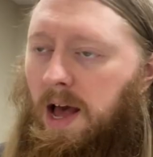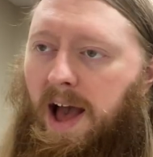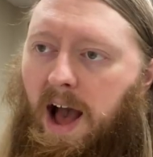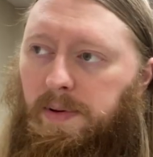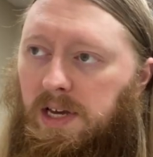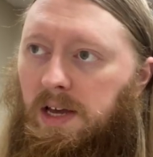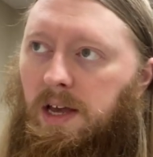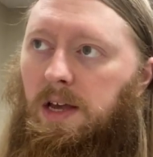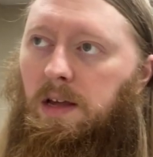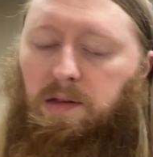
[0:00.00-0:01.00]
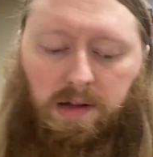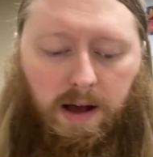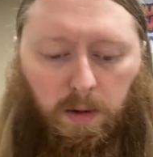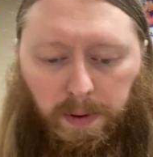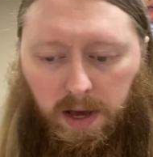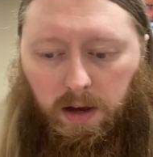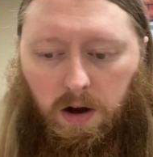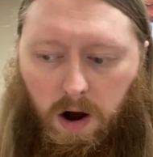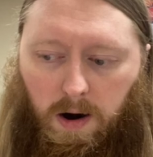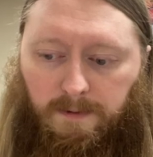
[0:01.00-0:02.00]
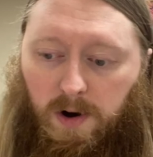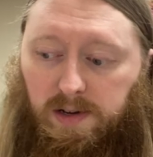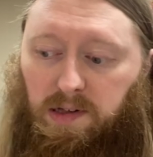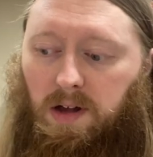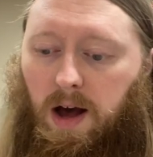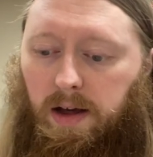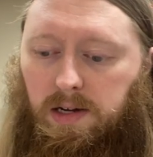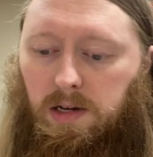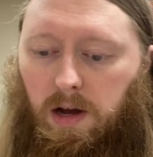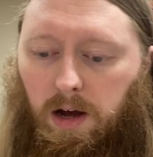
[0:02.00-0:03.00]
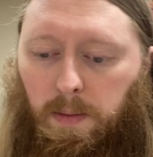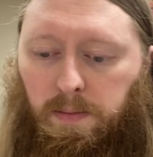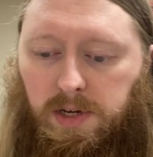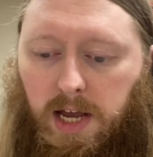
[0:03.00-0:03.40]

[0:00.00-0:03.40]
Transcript: Abbey is helping our friend Scott um,